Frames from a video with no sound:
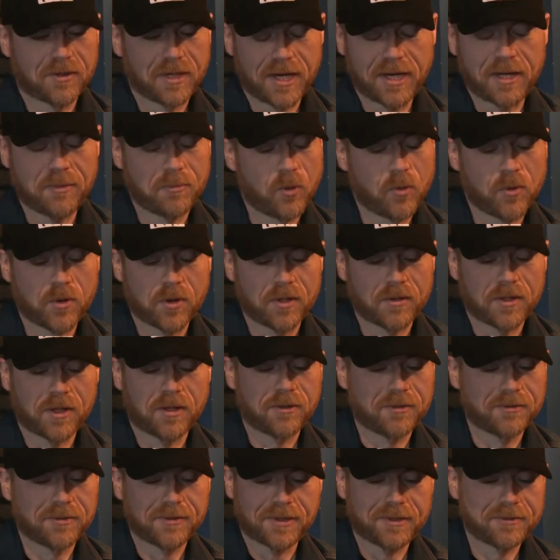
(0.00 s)
Anymore
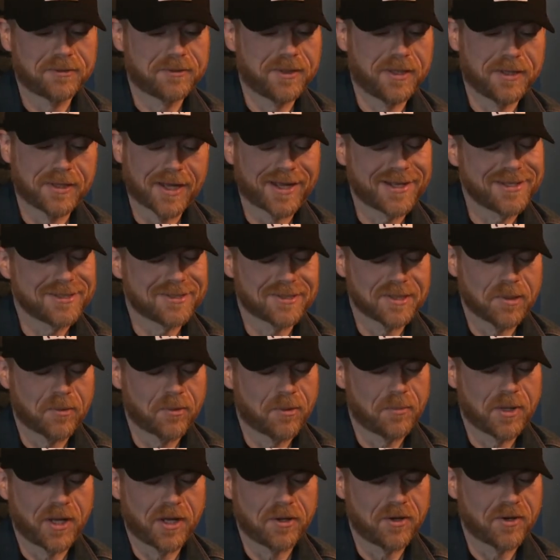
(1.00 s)
though, I guess something
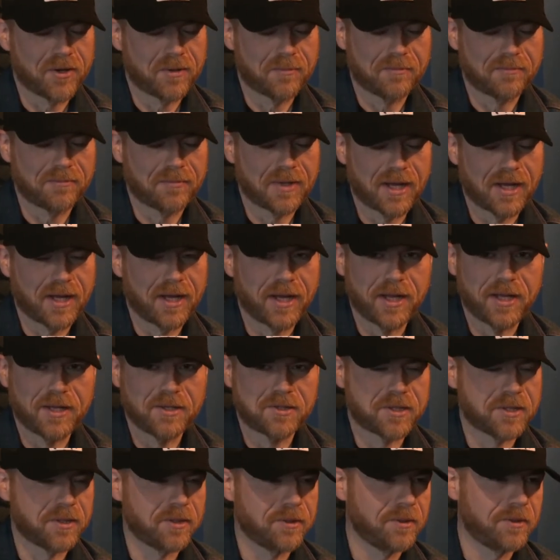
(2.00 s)
about your my
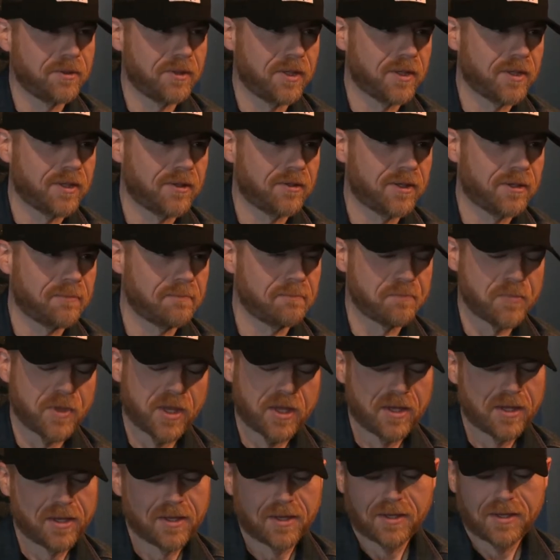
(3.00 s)
age too. You know, I'm
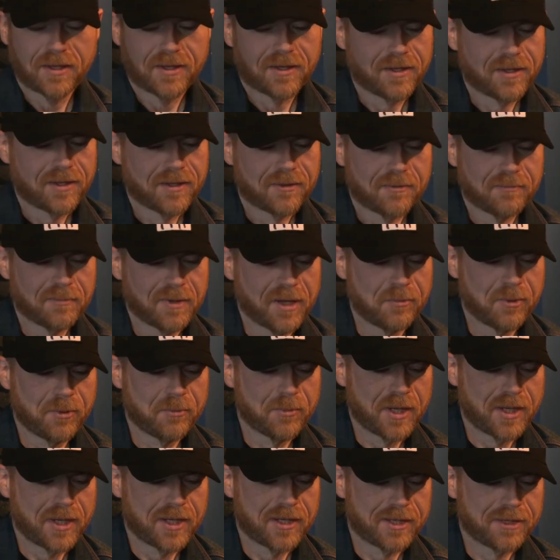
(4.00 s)
yeah. maybe
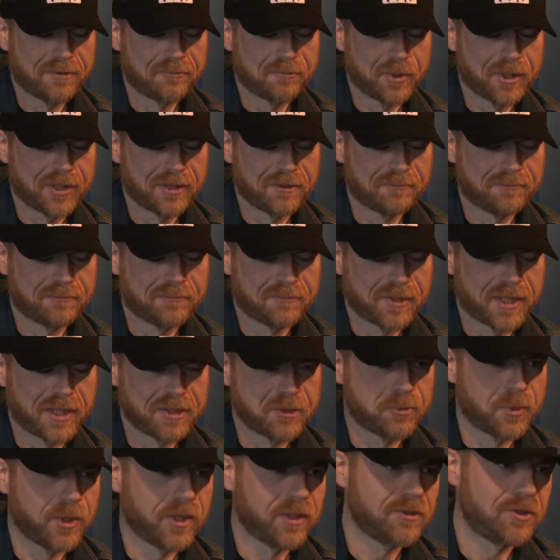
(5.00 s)
my my
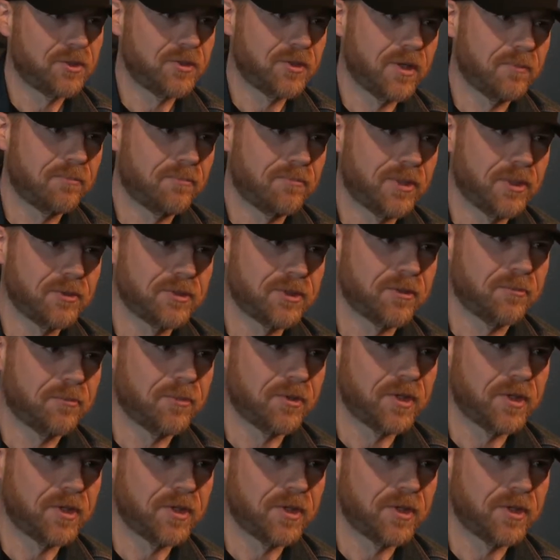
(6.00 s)
taste buds are most of them are